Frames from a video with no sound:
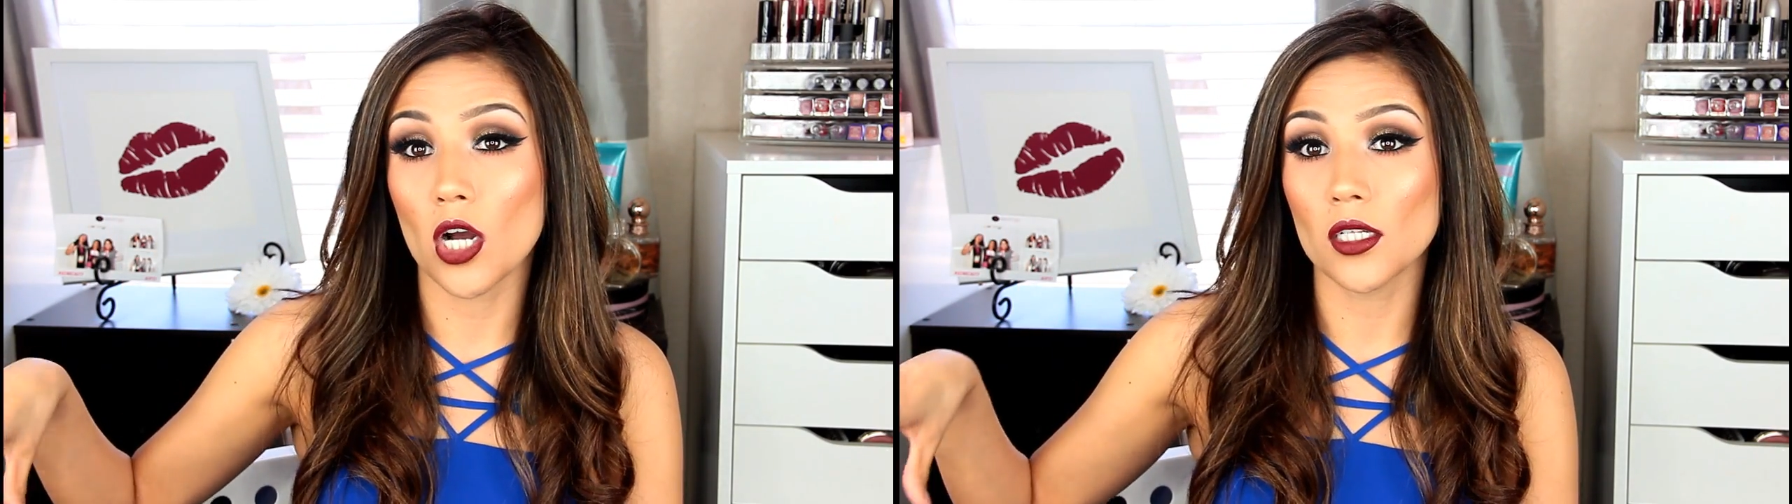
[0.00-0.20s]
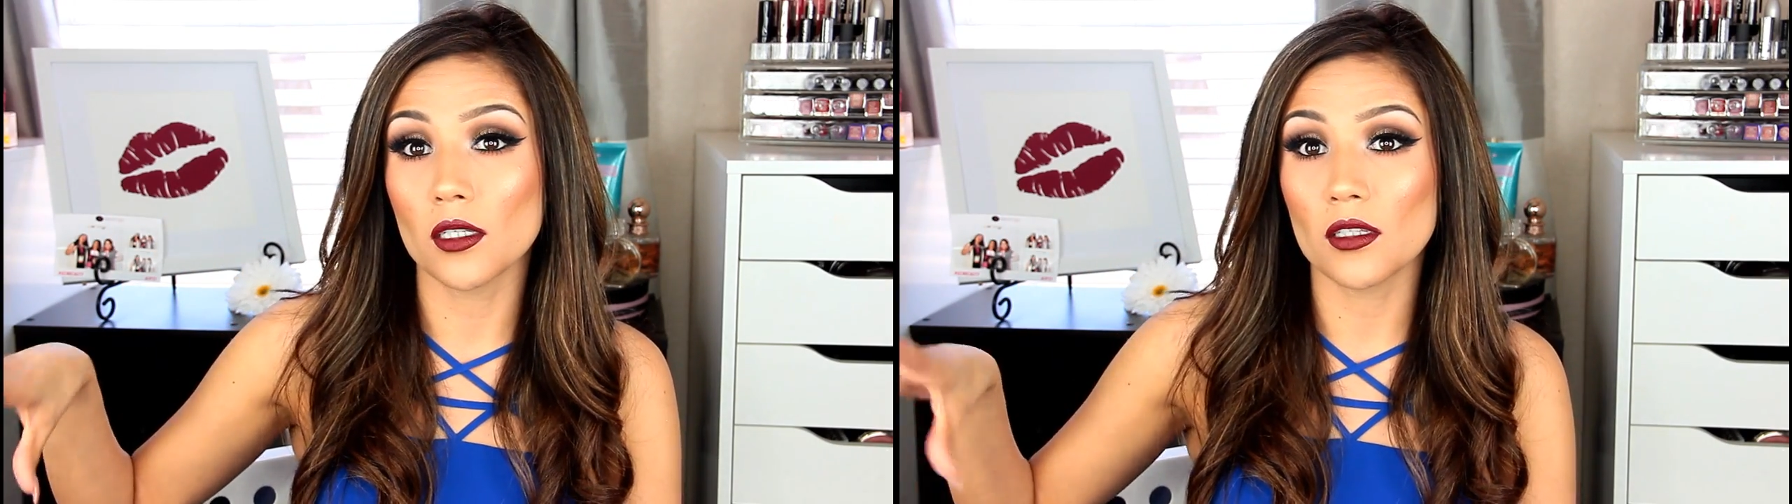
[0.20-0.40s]

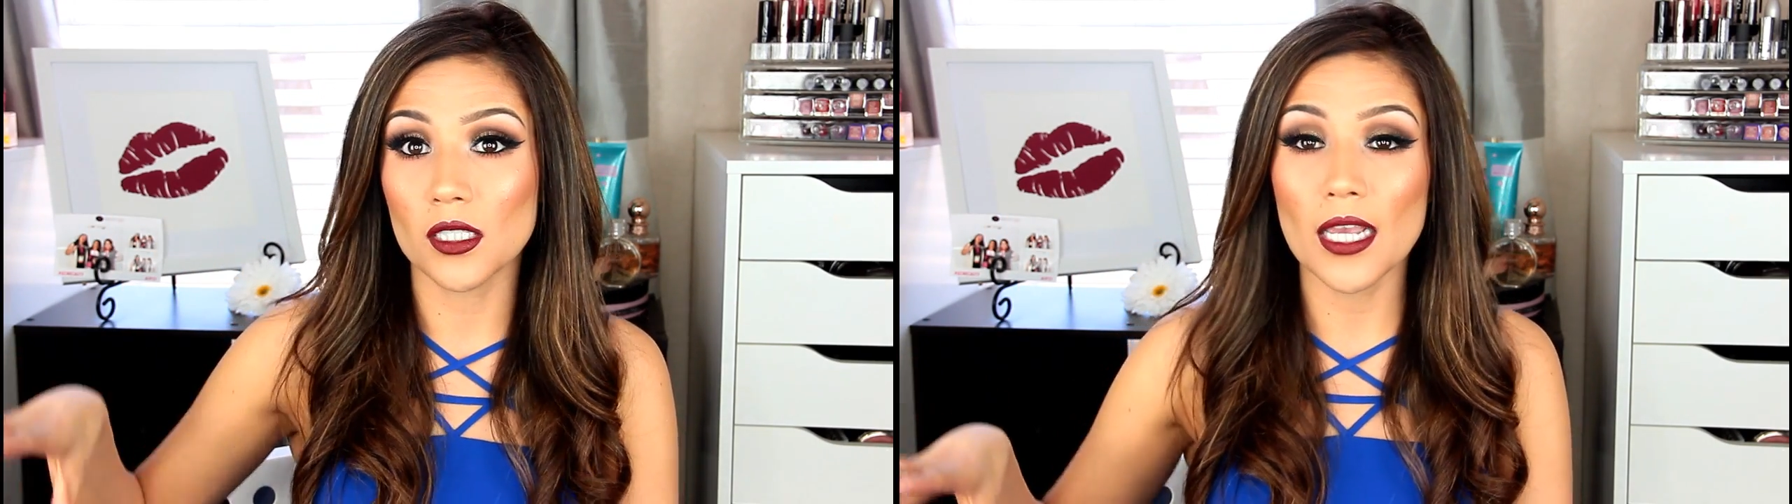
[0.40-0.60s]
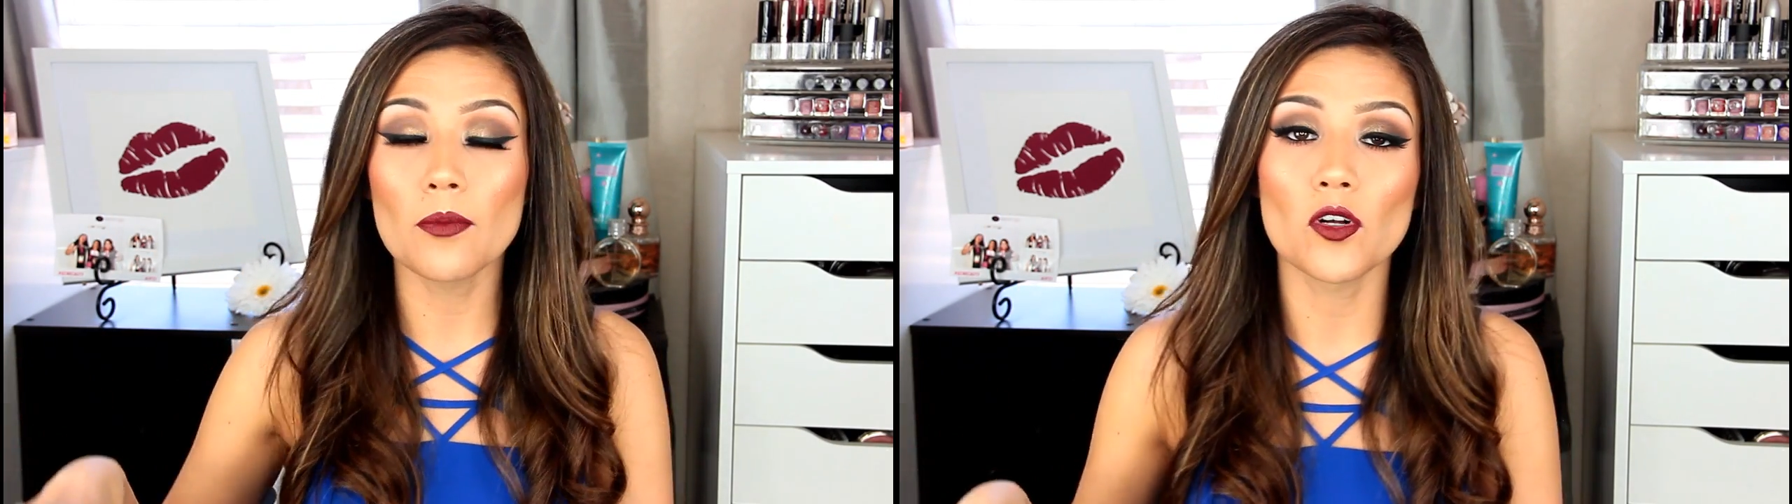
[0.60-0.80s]
on
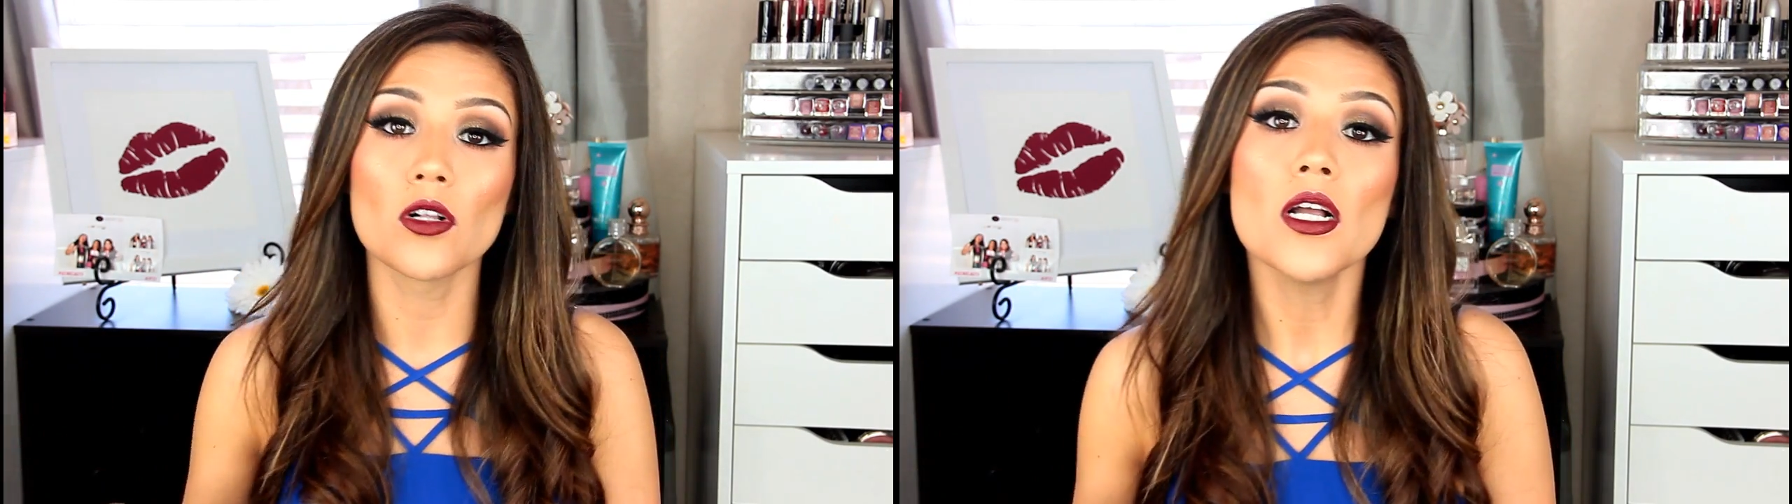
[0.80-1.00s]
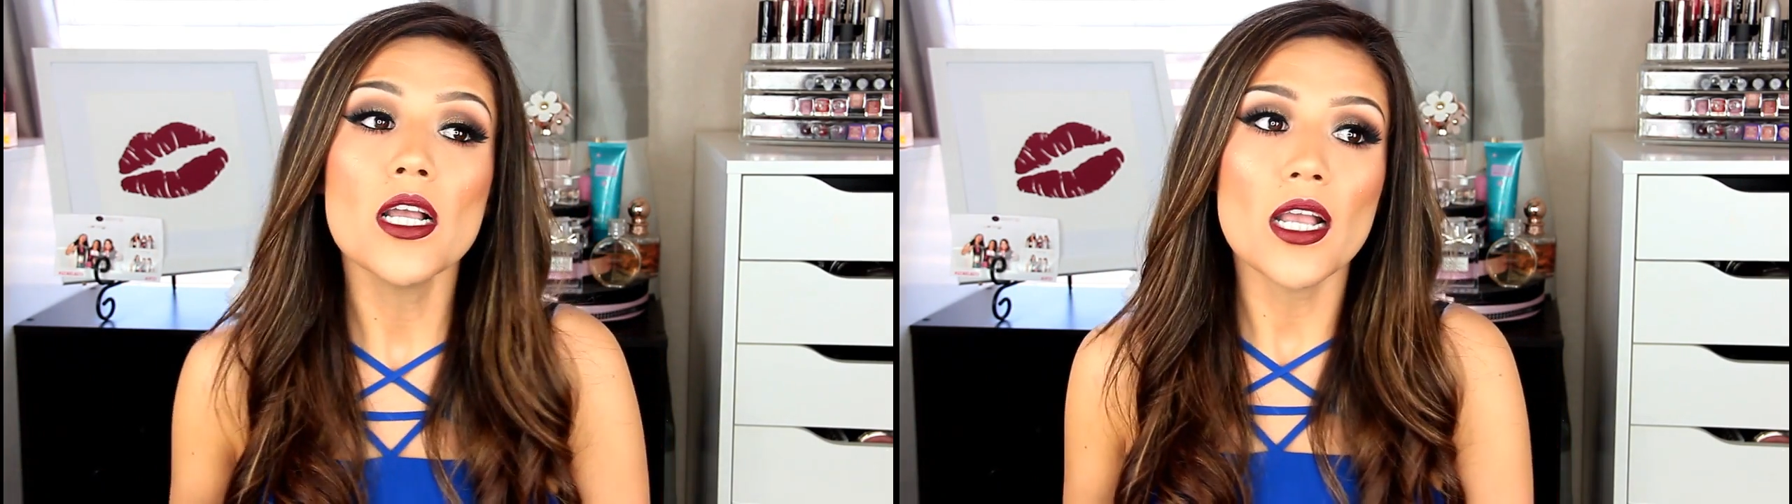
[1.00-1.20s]
the
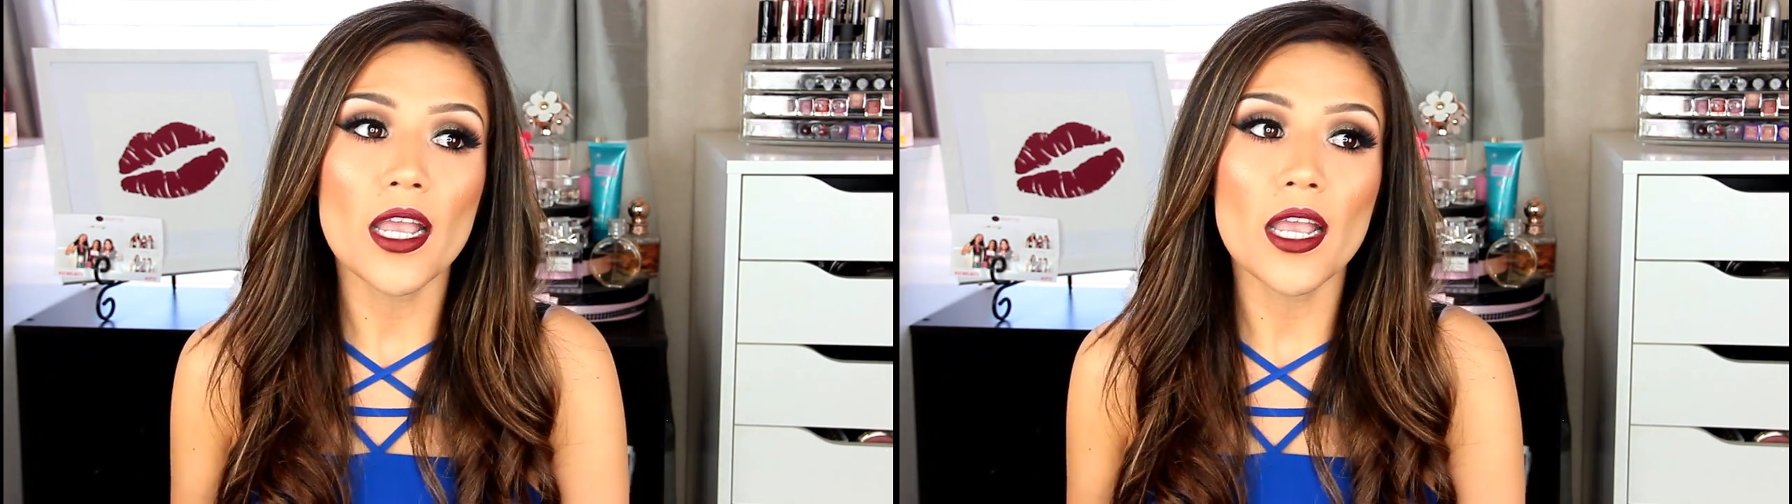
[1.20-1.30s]
table.